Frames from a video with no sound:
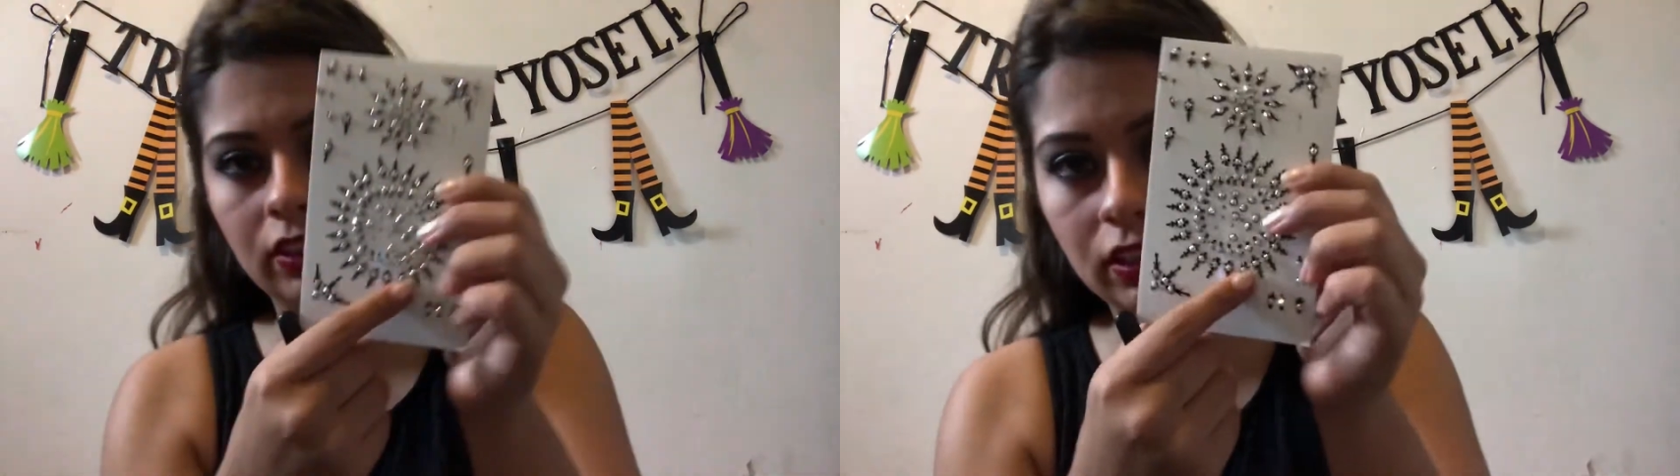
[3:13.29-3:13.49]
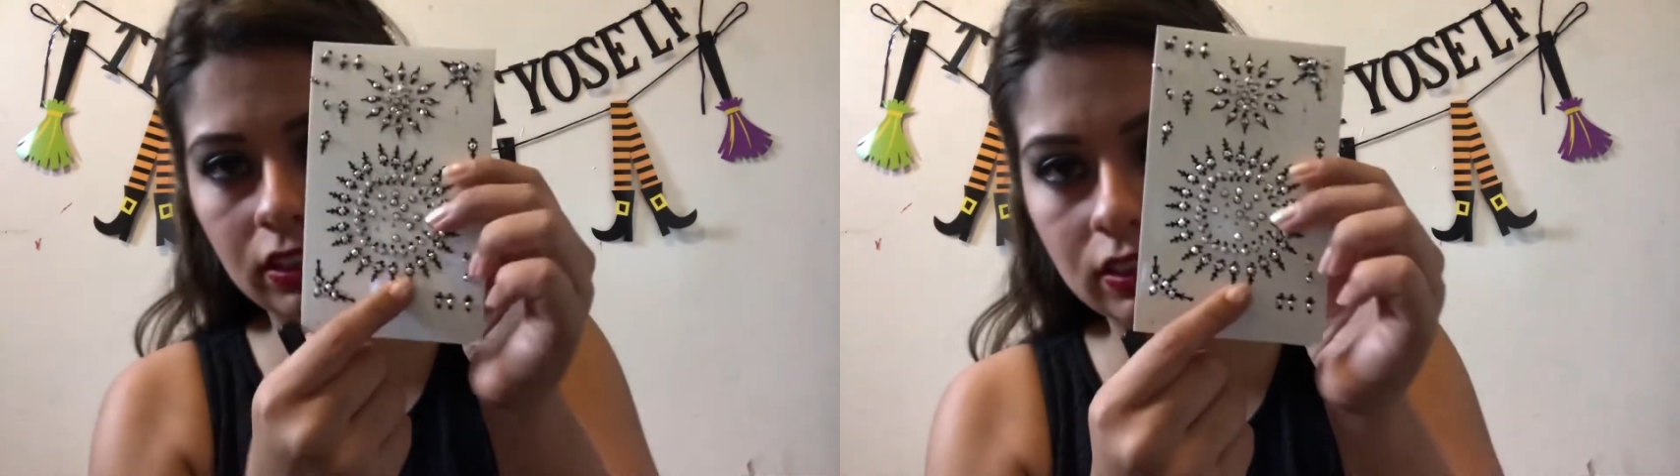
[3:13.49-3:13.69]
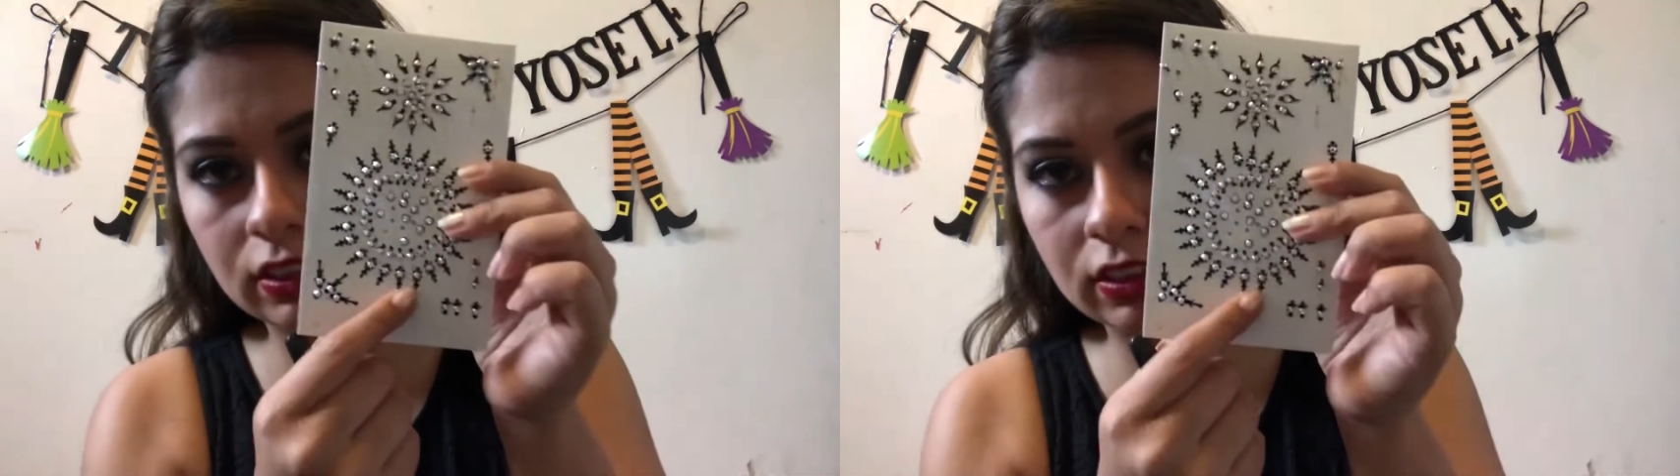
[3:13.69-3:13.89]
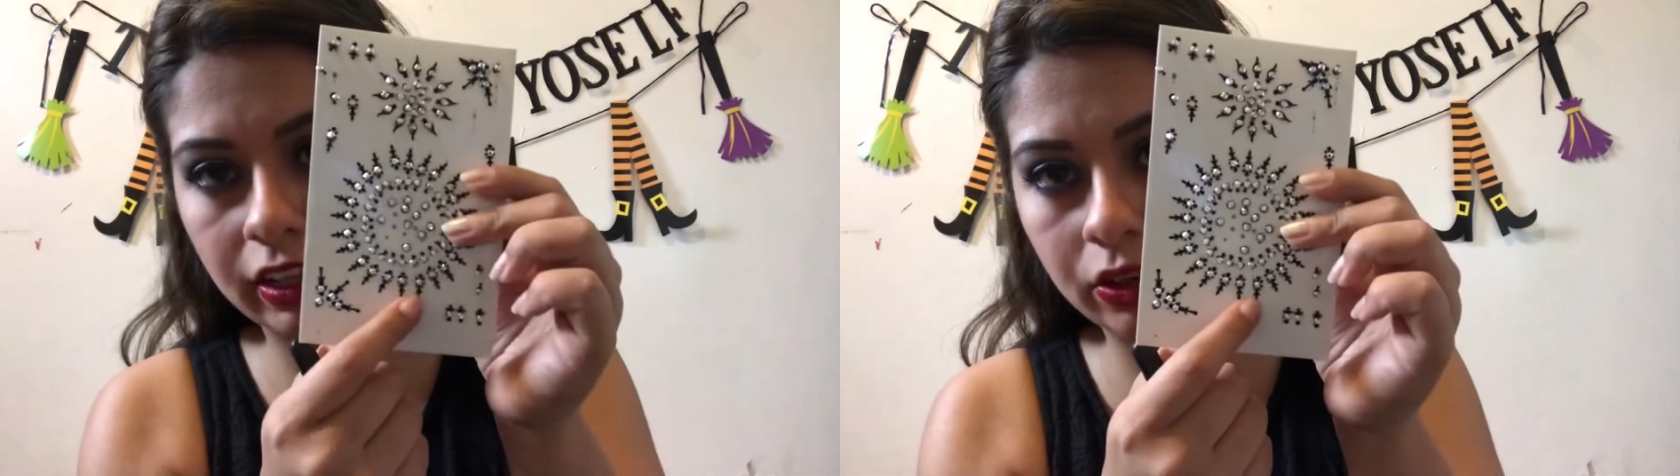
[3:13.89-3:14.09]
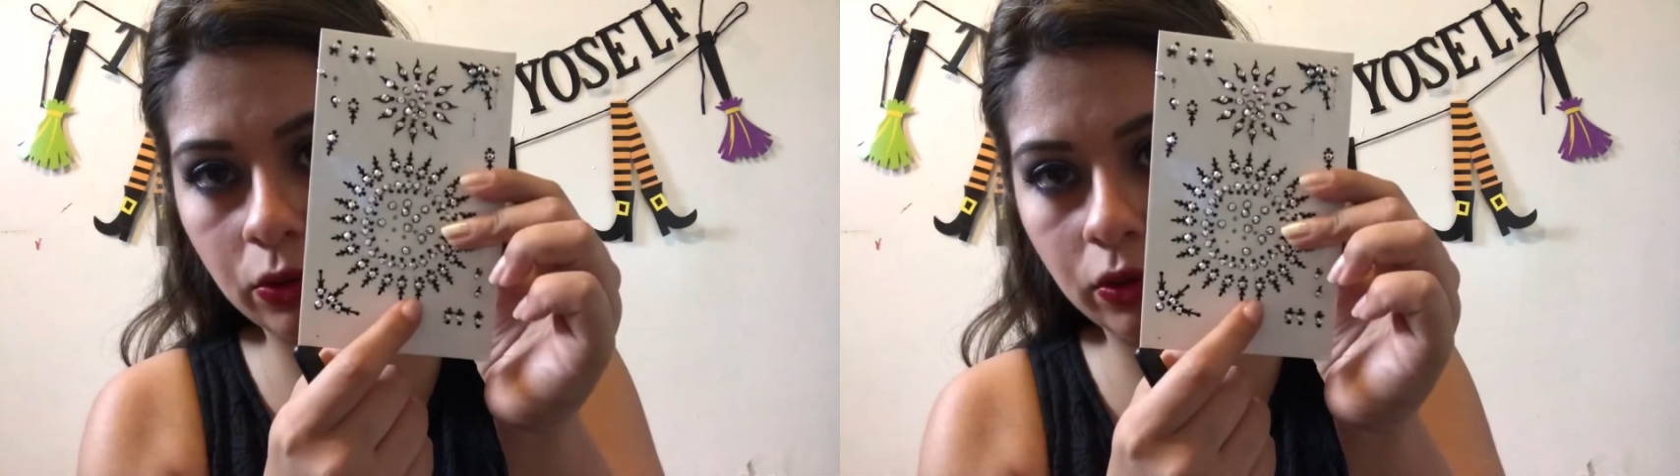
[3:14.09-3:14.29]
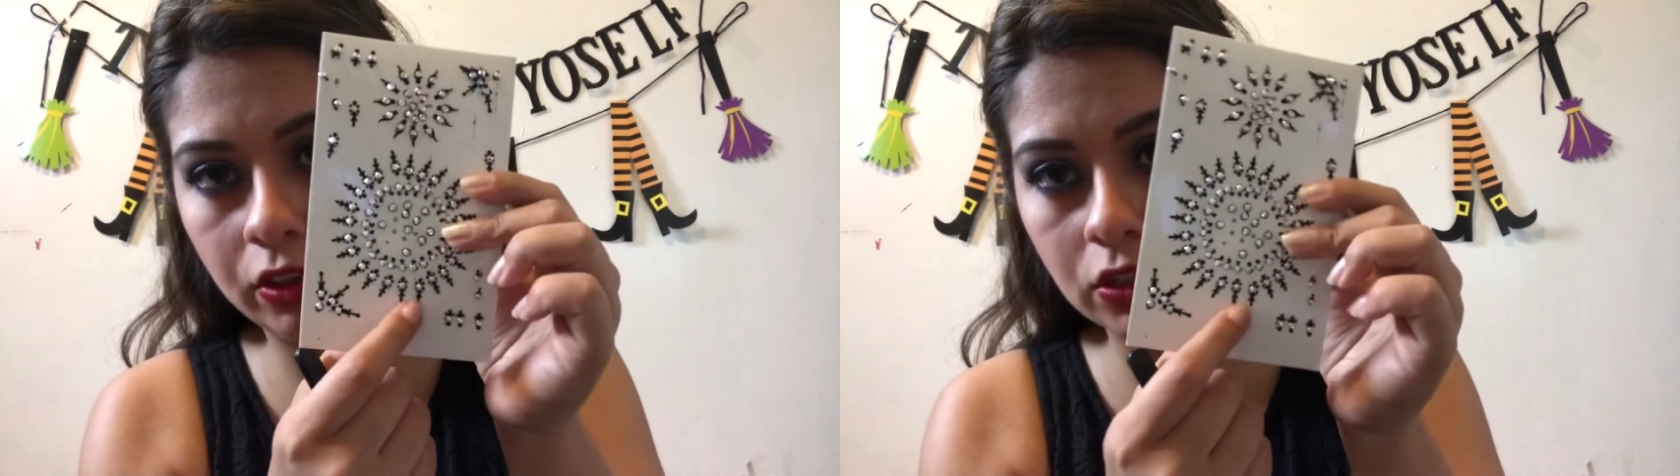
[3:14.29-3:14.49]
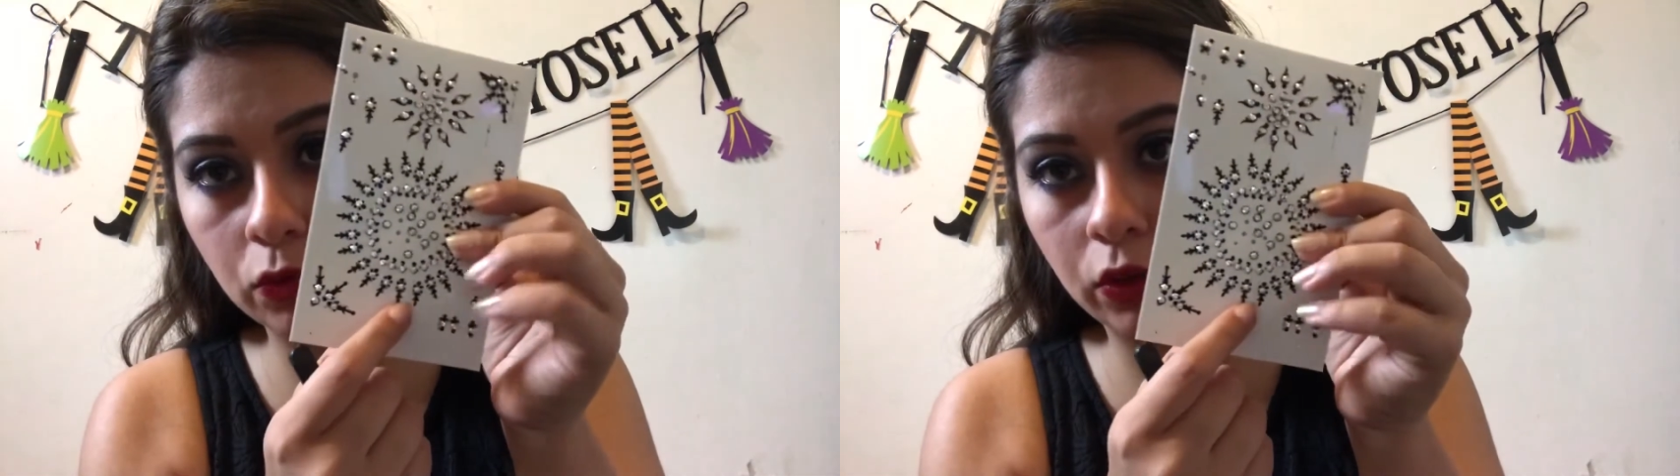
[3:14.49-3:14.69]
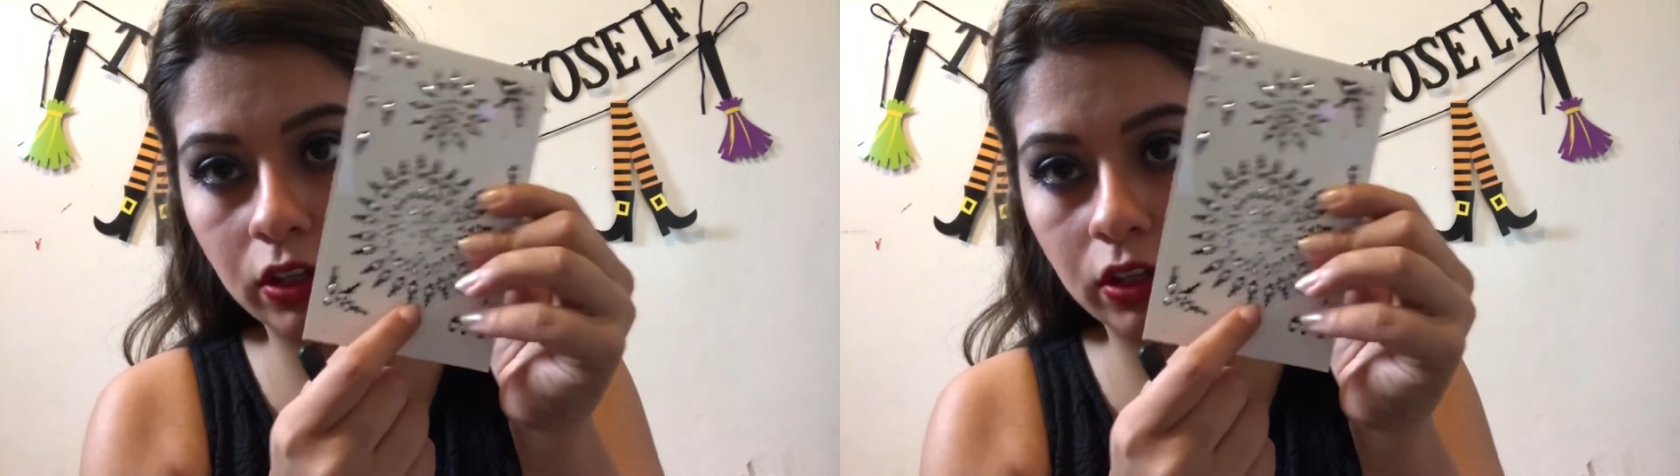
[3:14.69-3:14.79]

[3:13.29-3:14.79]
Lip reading: these decors for